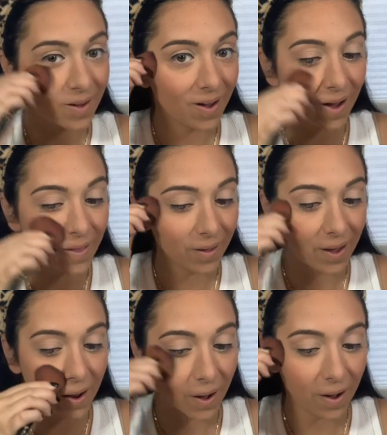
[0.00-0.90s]
And
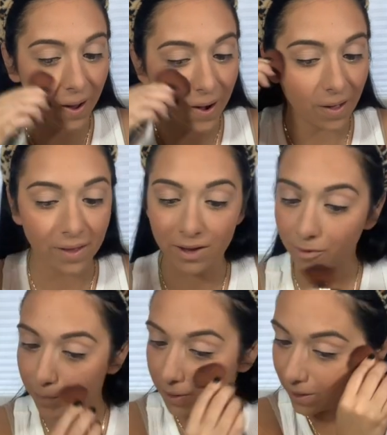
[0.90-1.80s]
like, again, I'll like
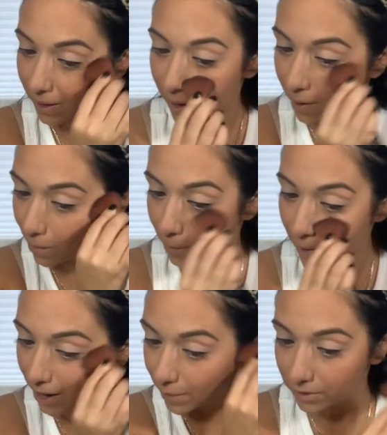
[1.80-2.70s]
repeat it. I'll go
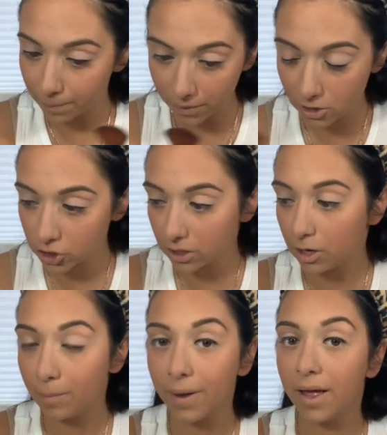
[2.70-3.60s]
back in with the blush a
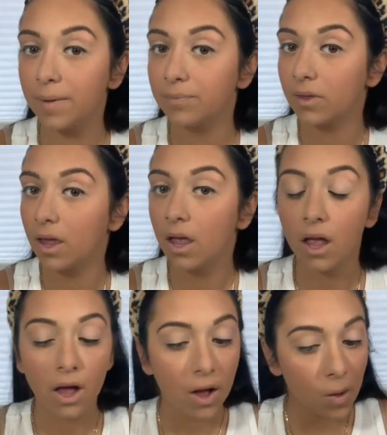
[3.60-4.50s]
little bit.
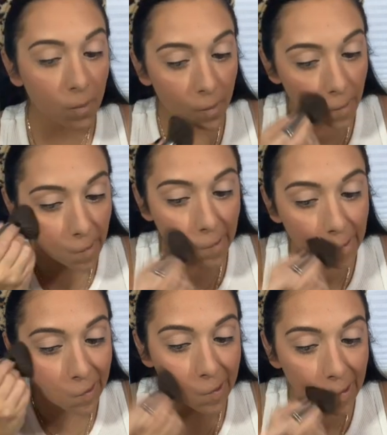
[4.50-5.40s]
And
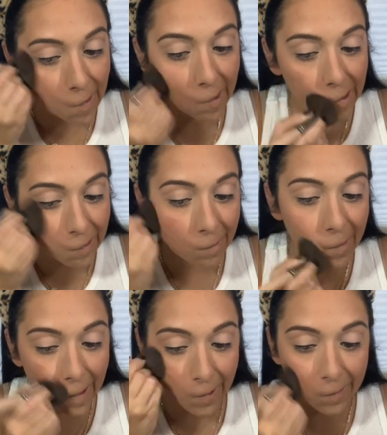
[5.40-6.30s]
then I'll lightly
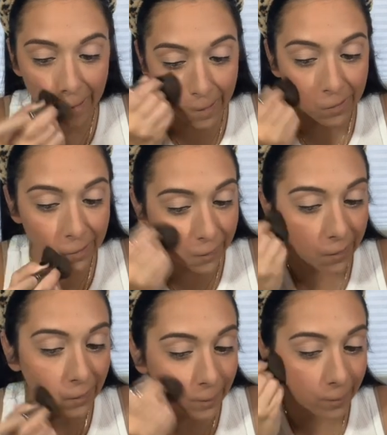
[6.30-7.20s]
blend in
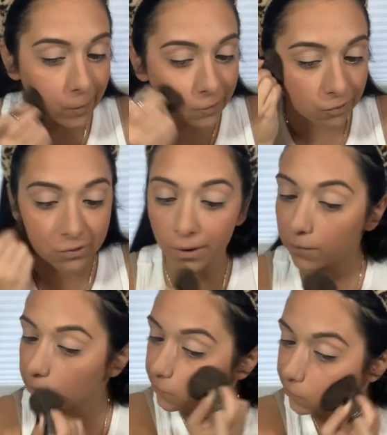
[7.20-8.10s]
circular motions under so